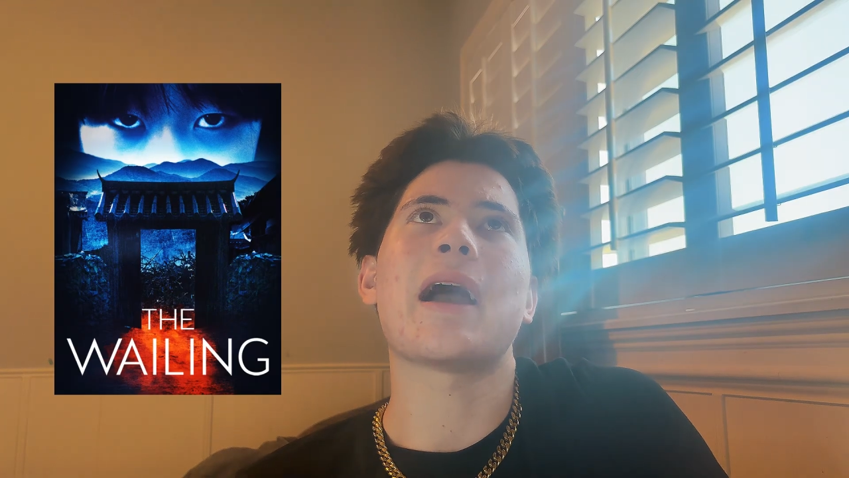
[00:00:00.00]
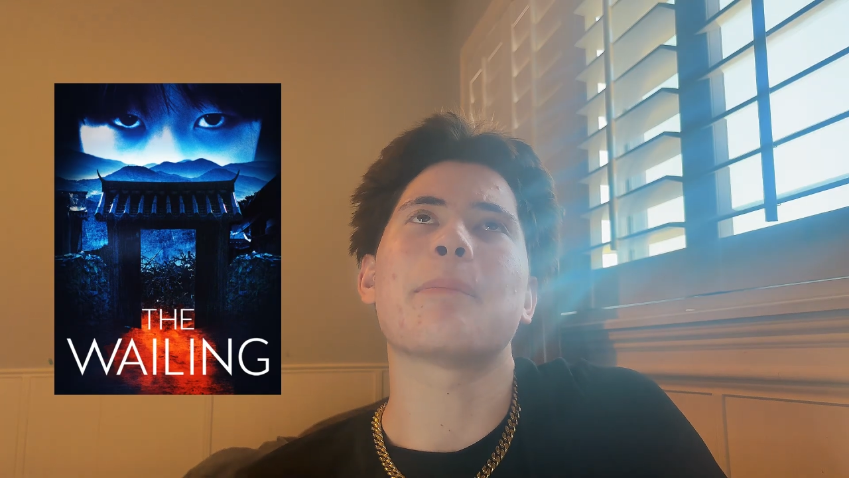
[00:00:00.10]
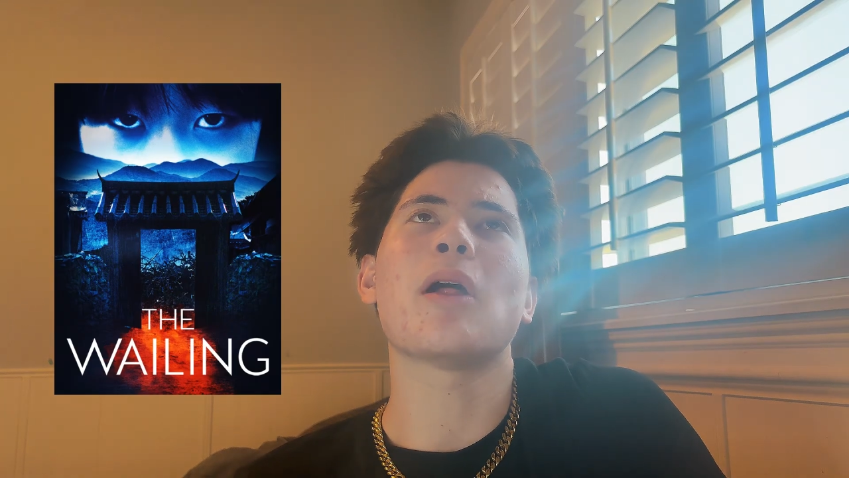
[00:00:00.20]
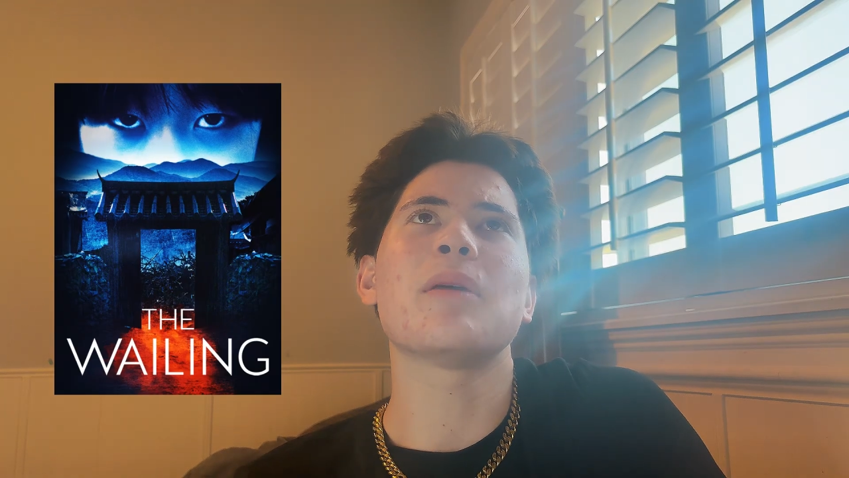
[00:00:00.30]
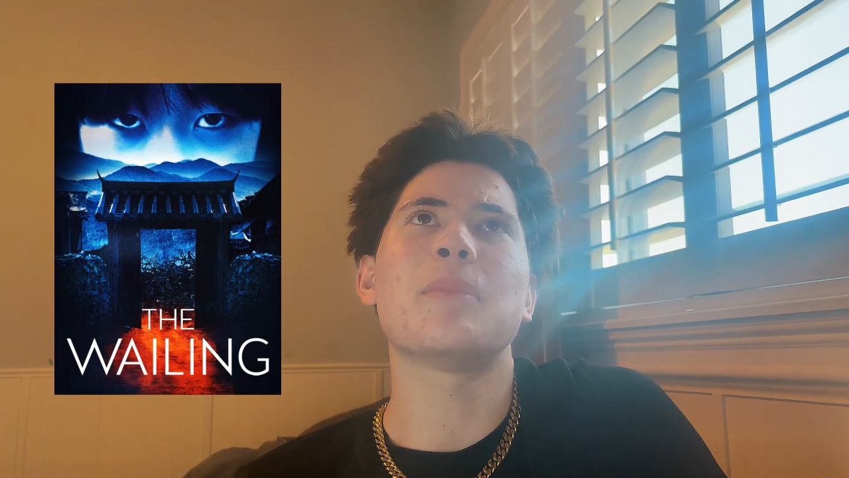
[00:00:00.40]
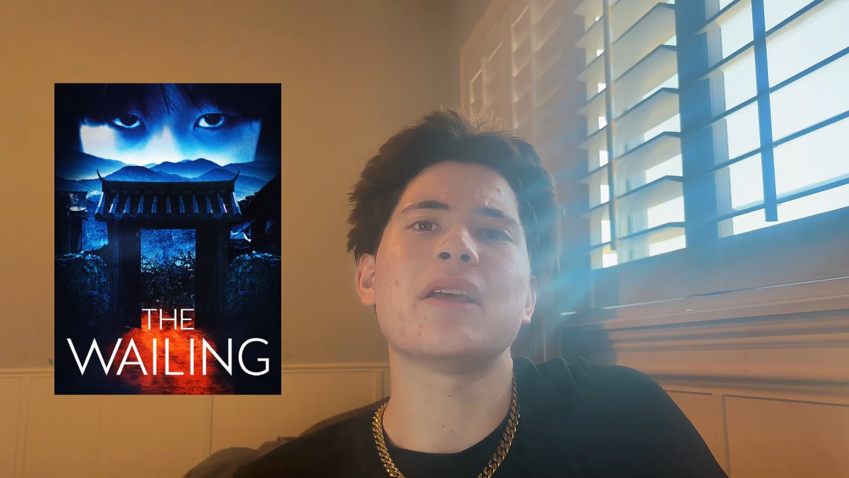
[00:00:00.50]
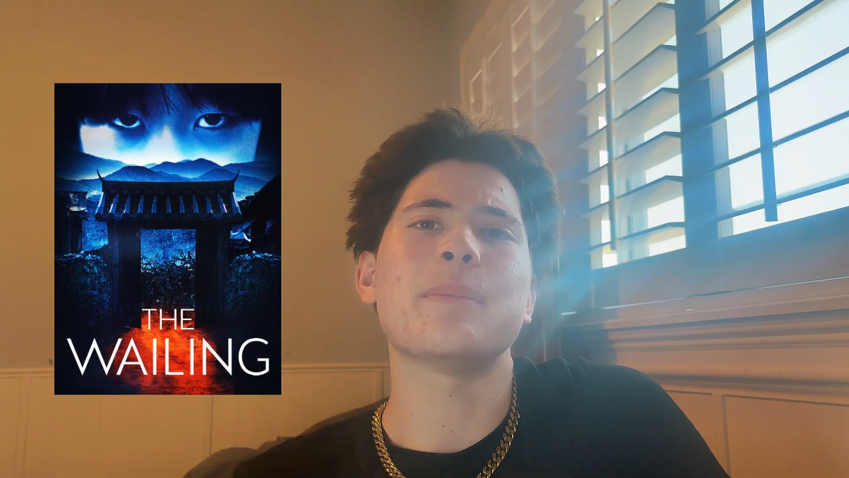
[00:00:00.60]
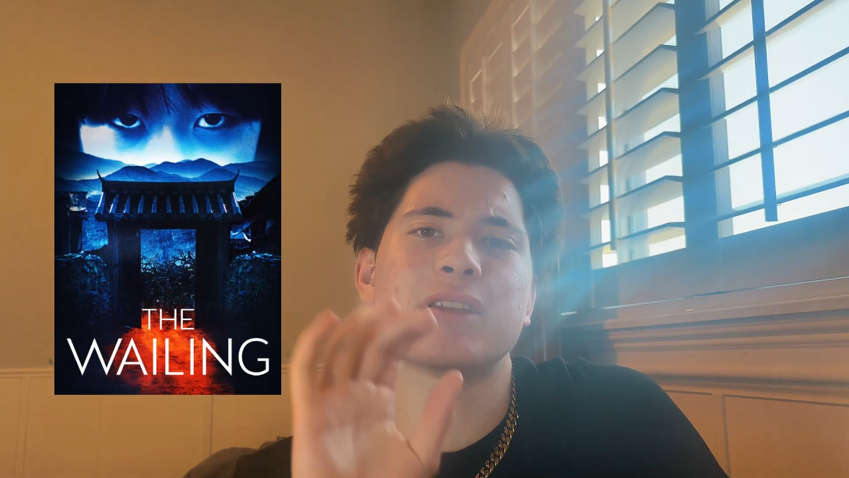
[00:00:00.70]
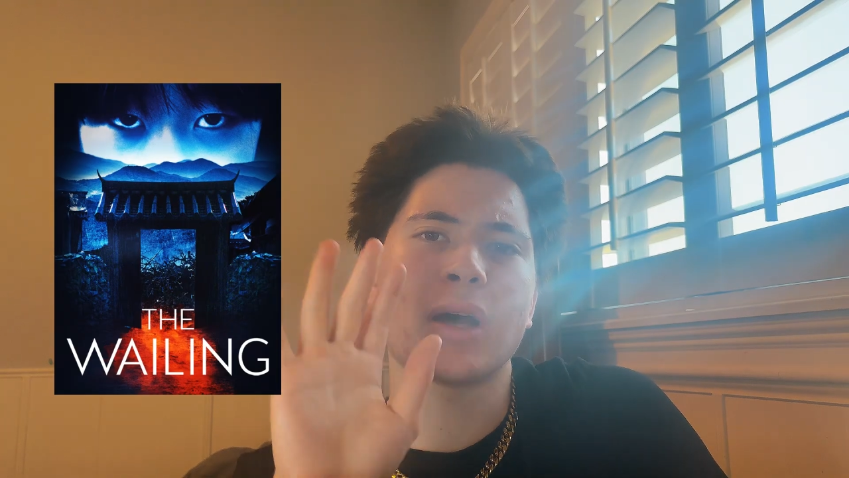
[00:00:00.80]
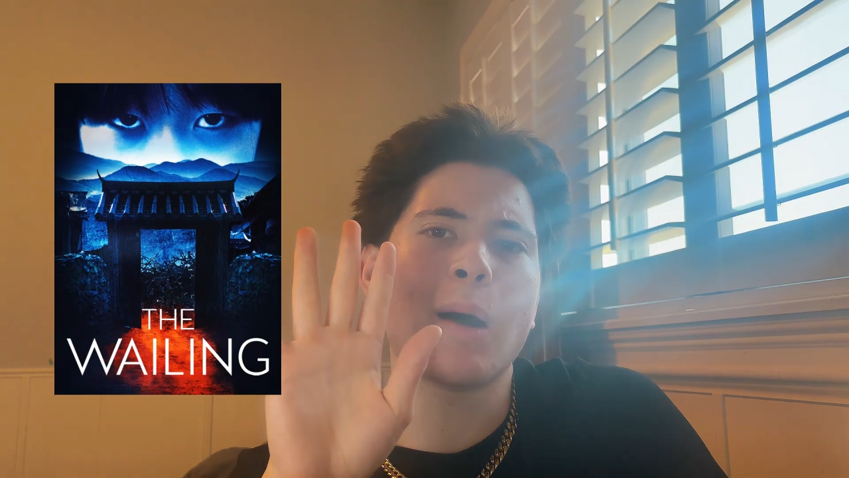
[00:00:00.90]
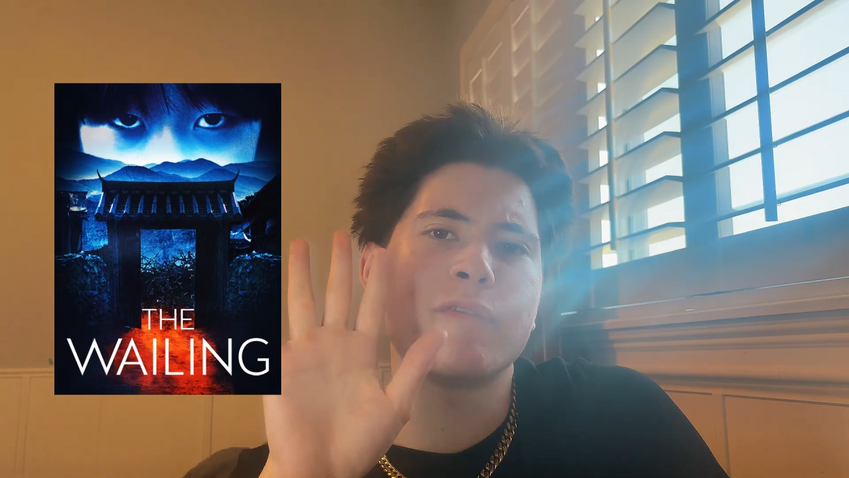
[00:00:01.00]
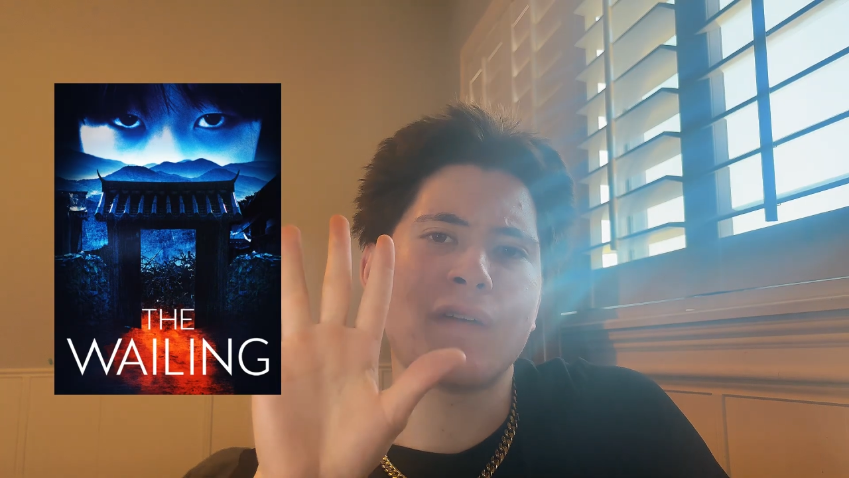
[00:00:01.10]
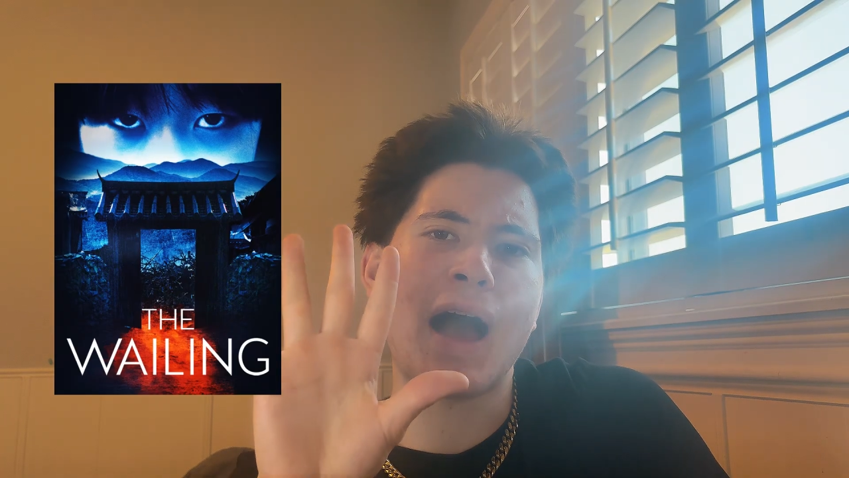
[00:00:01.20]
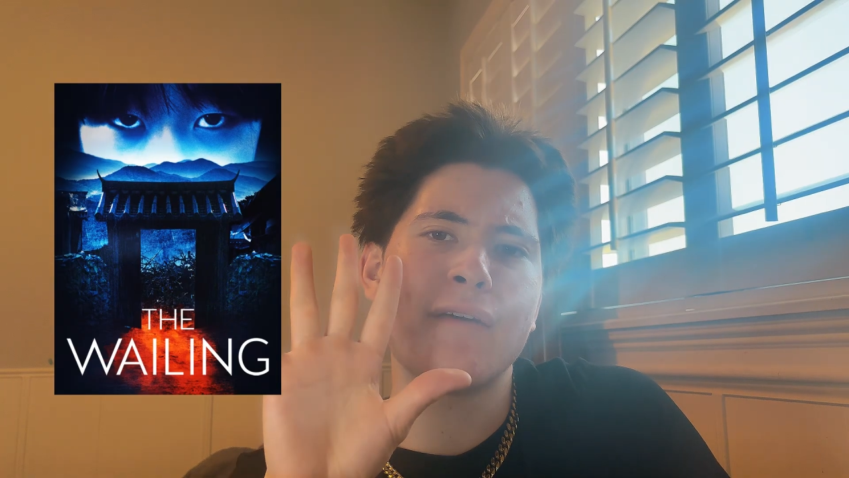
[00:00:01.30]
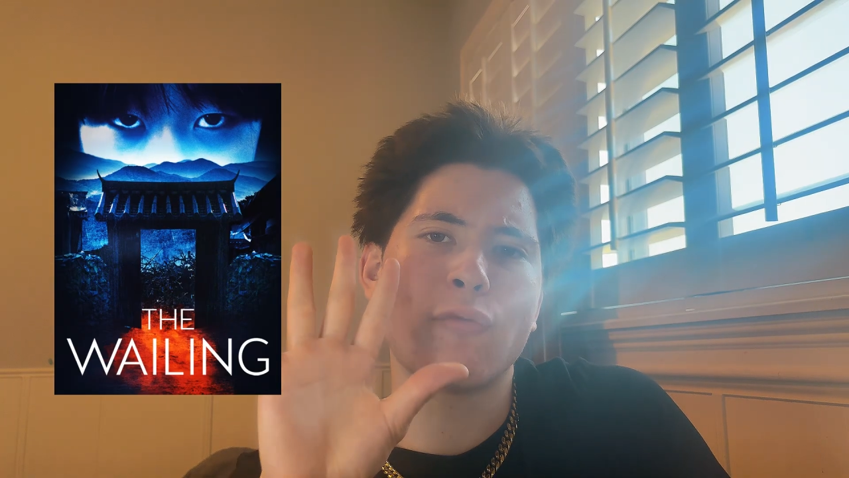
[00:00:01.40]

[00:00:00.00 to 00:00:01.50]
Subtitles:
I probably put it in my top 5